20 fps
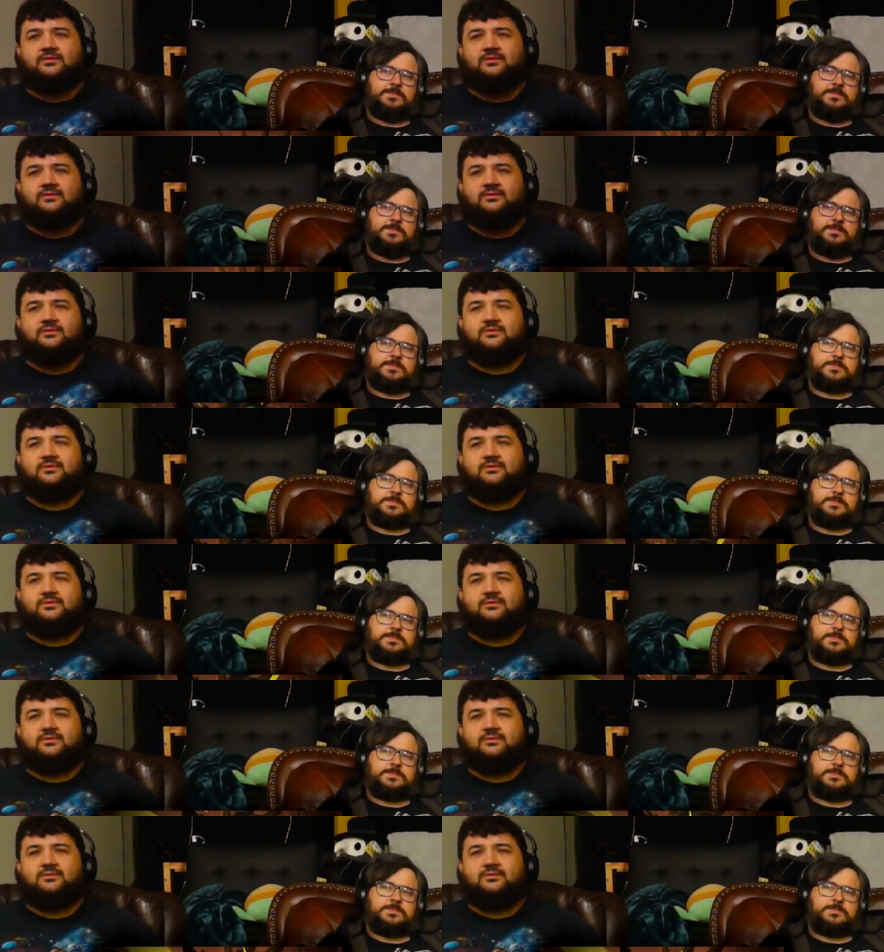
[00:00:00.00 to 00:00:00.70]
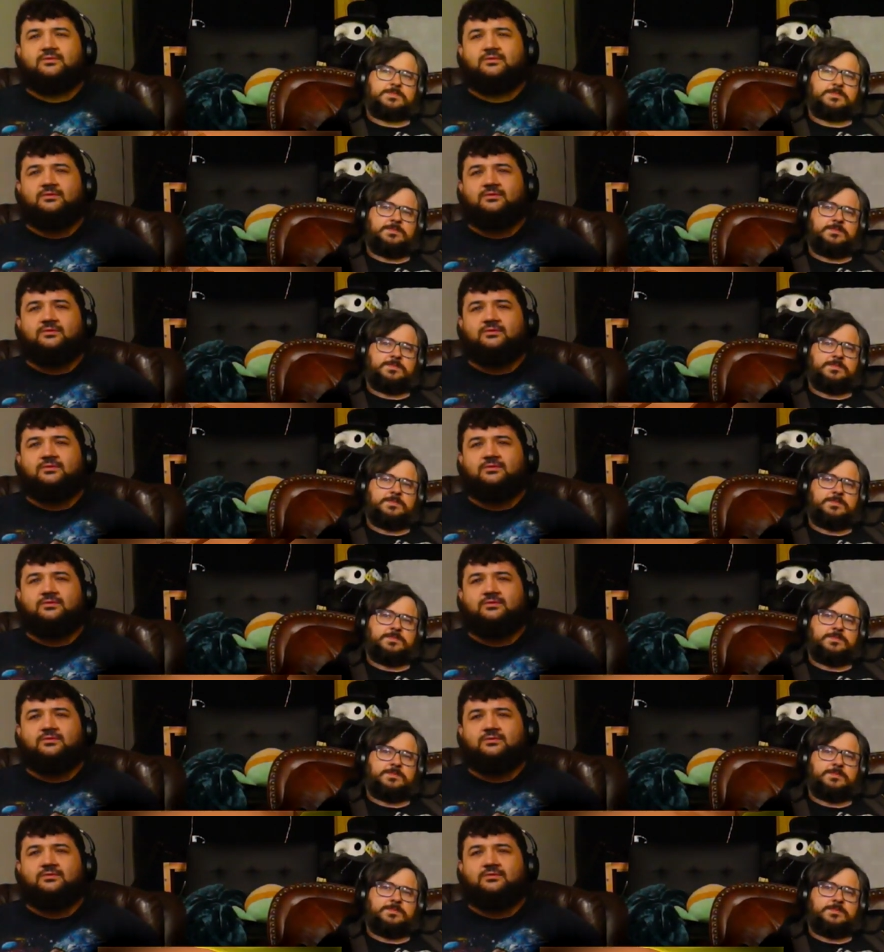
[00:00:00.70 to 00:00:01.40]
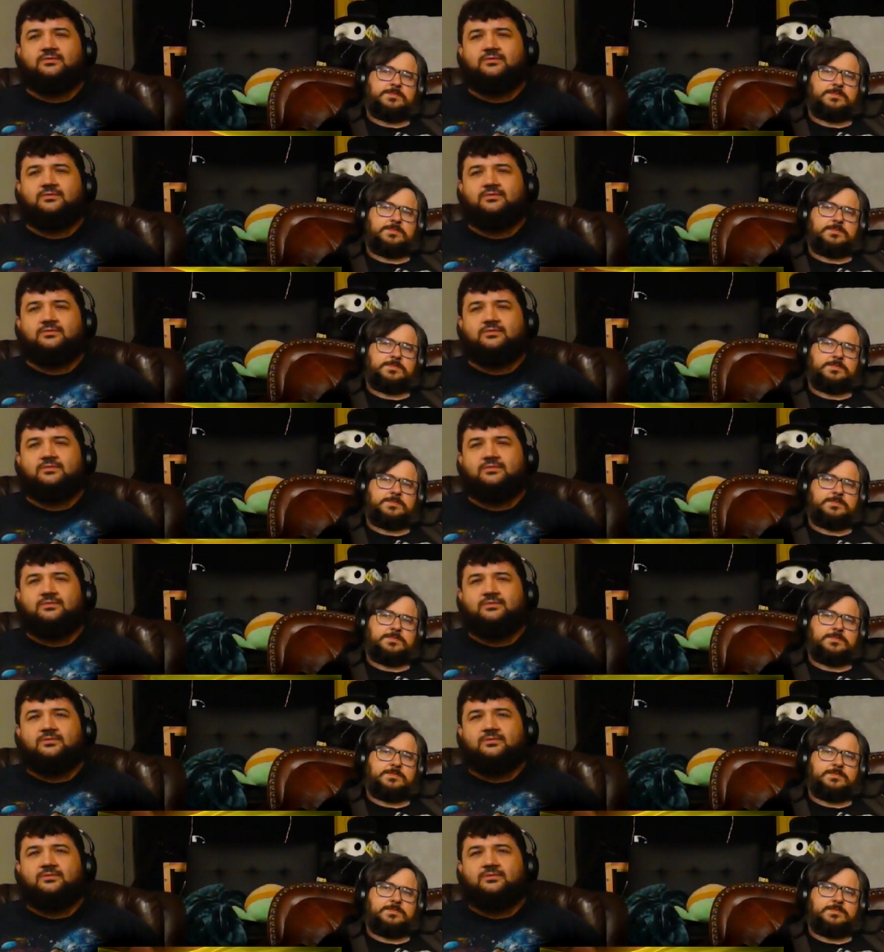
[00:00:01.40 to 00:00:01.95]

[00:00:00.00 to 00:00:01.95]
No one is speaking in this clip.